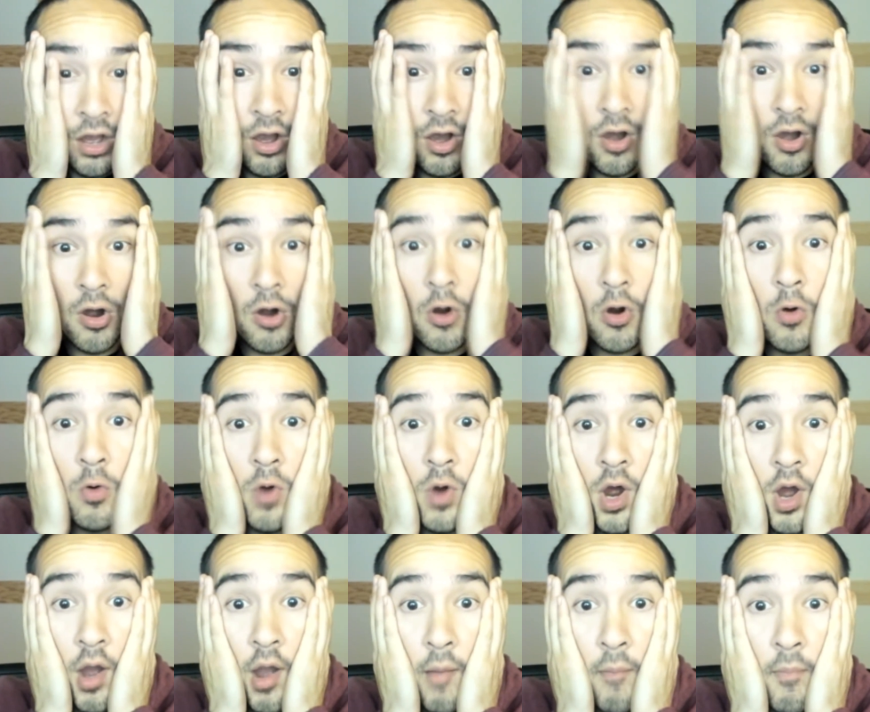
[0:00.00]

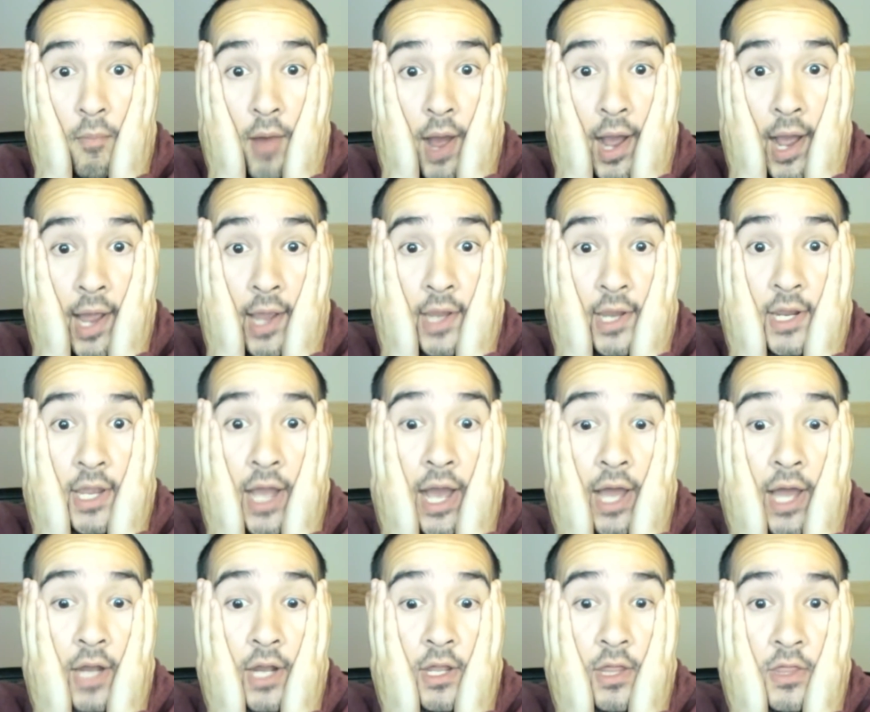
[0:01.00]
oh my
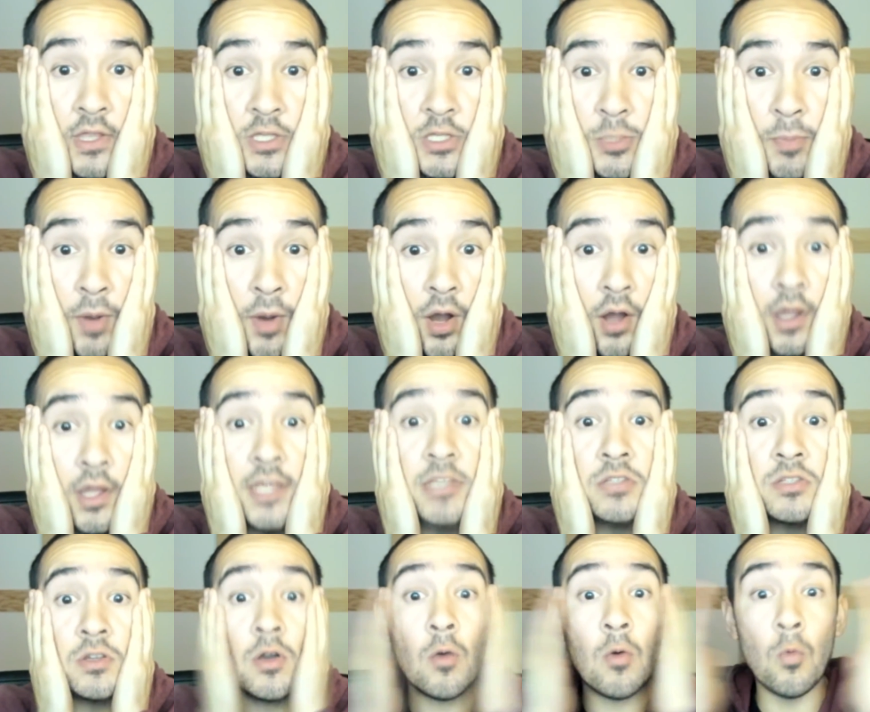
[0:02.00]
God, this ball
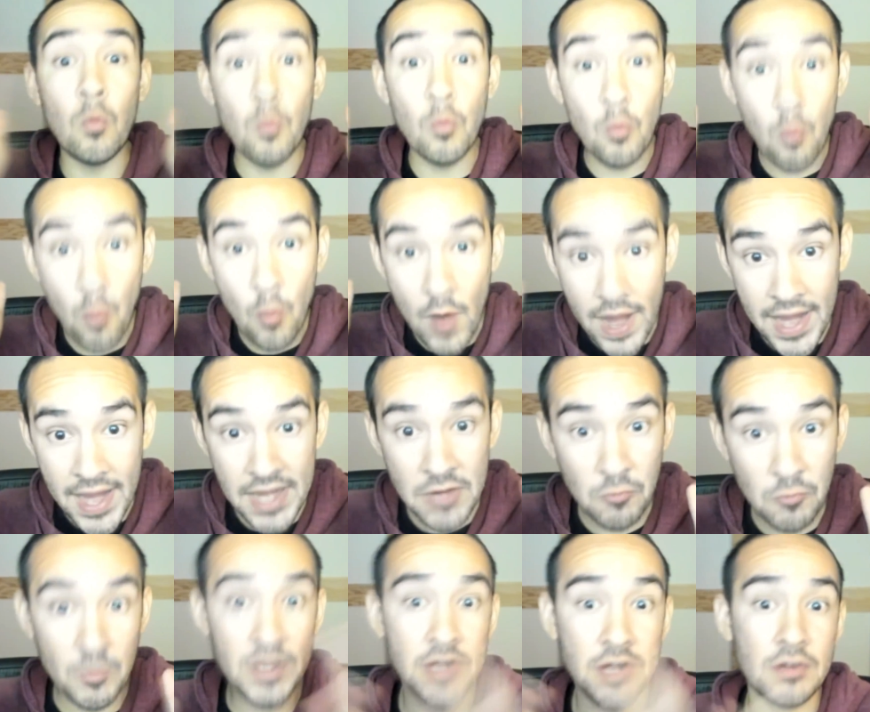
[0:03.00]
is way
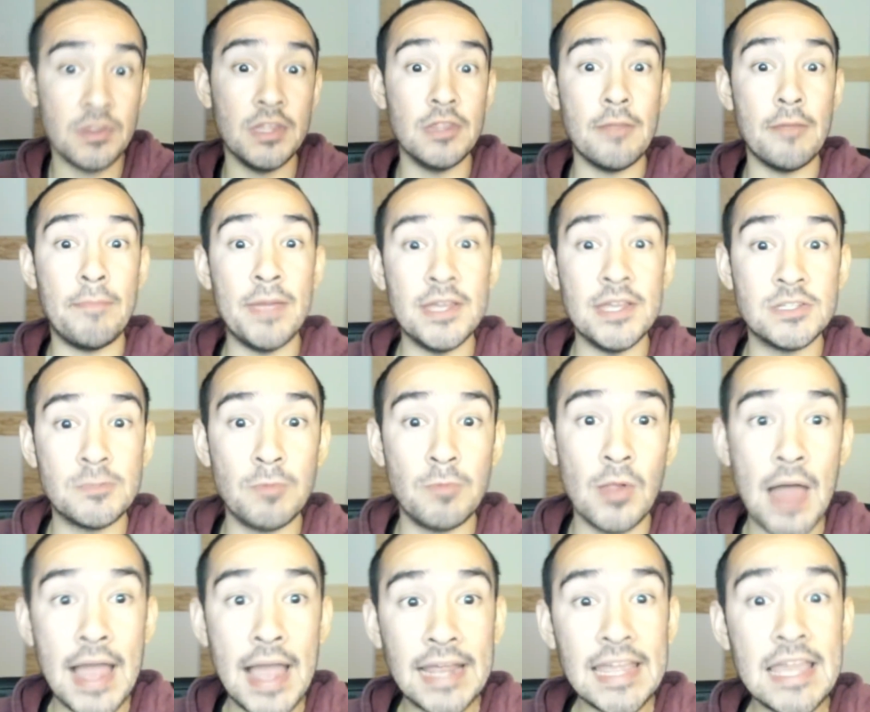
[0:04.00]
weaker than the pitch
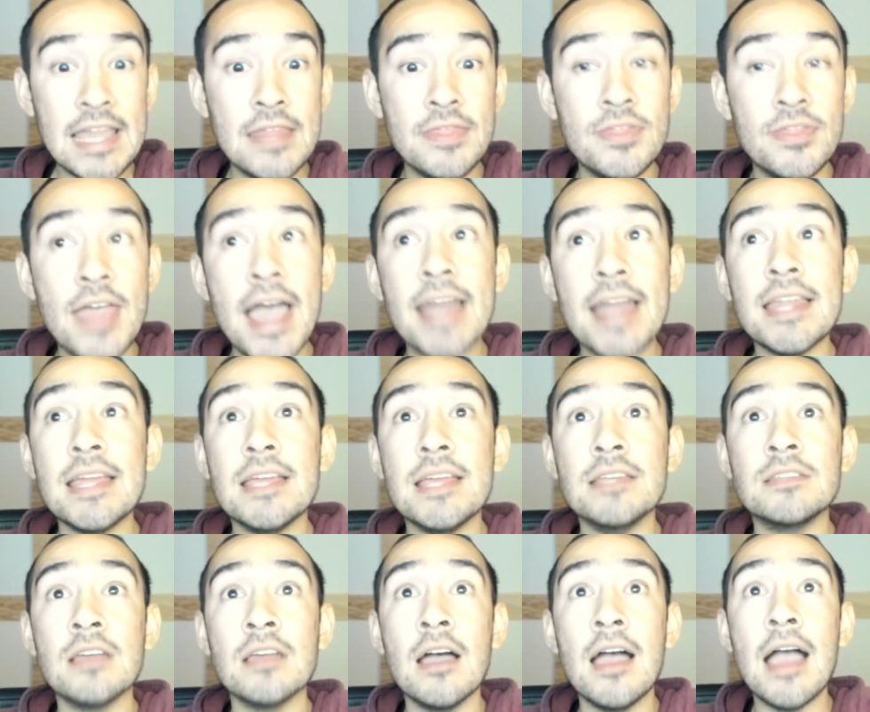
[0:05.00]
black. And that
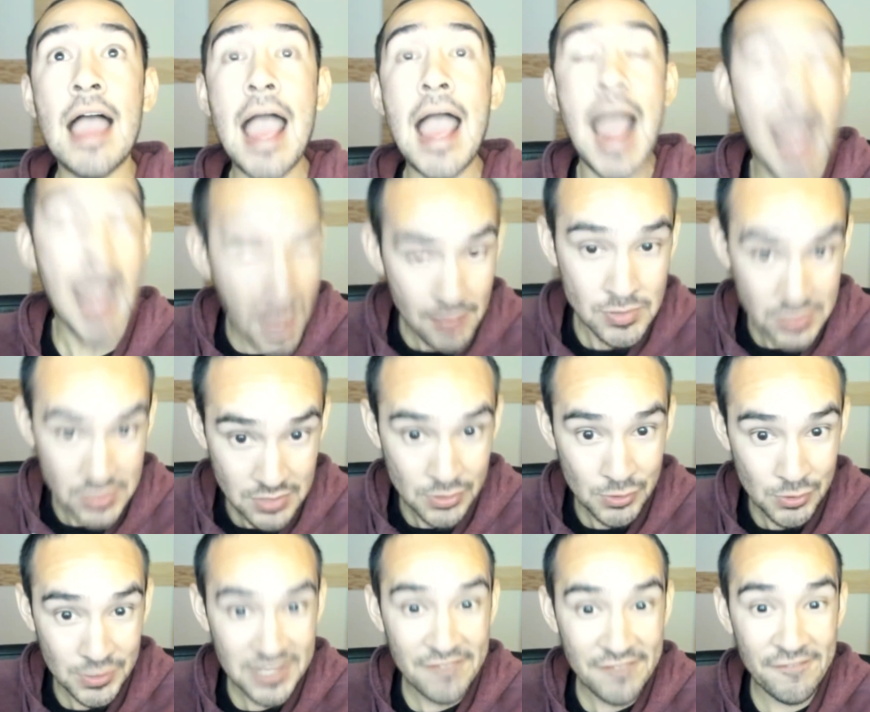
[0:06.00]
is
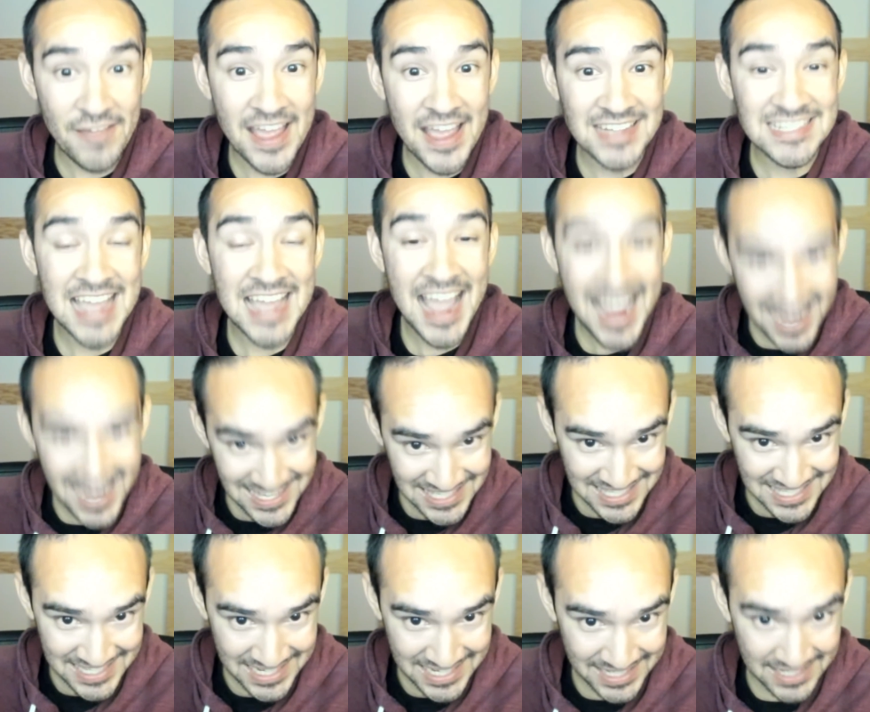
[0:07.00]
absolutely
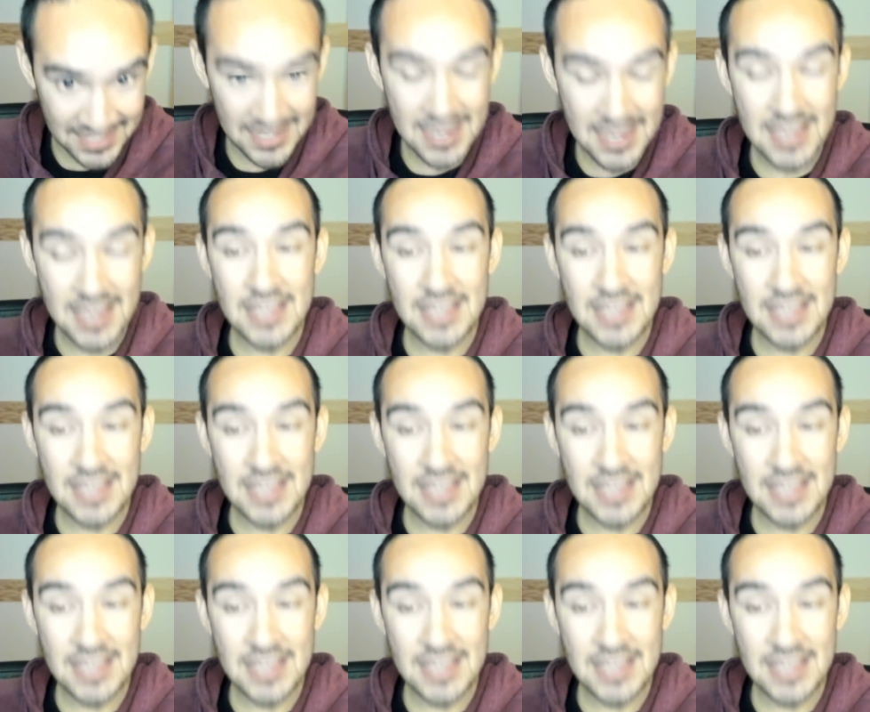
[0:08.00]
fantastic.